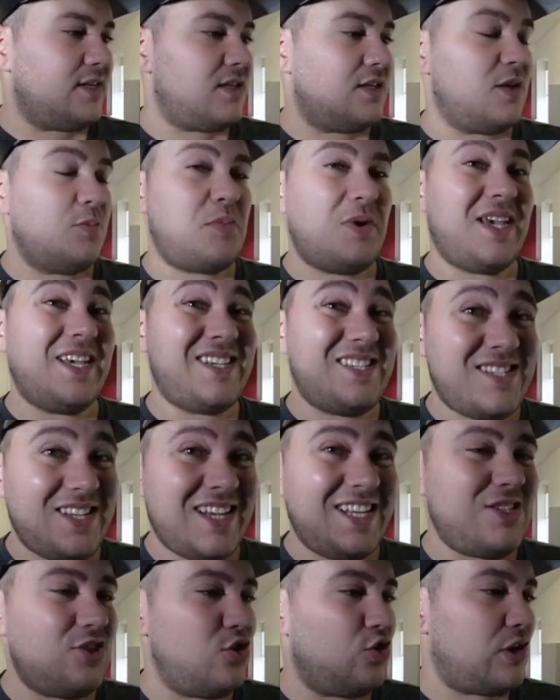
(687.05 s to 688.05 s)
to the
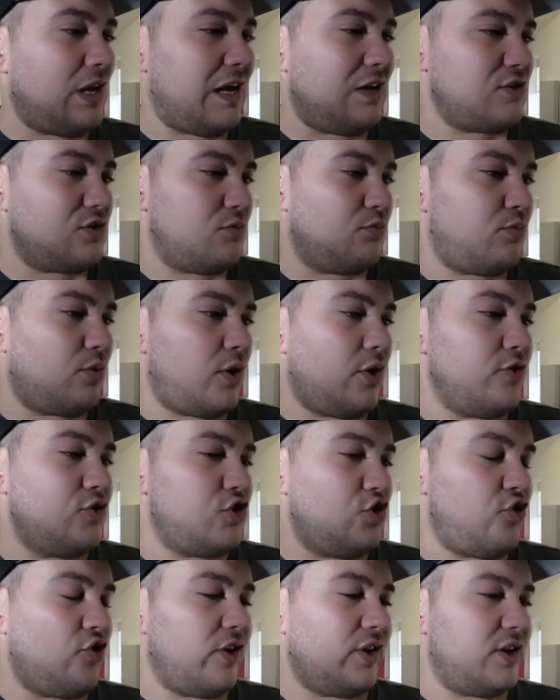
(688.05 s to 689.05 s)
PC2000 Pro
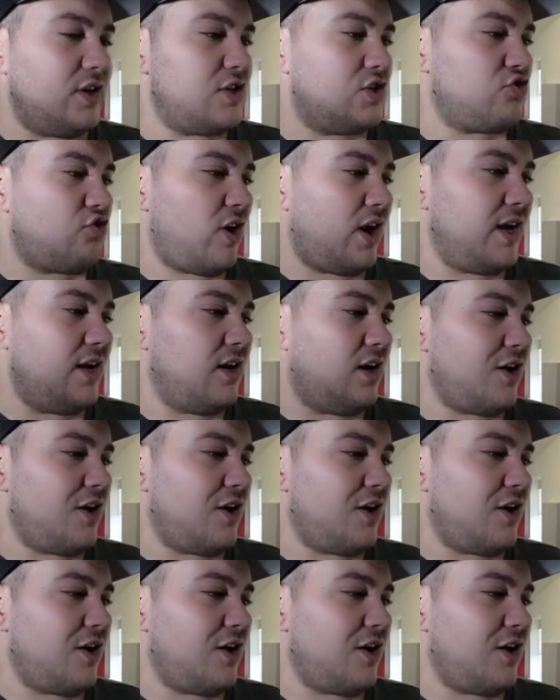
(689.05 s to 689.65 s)
during this trailer.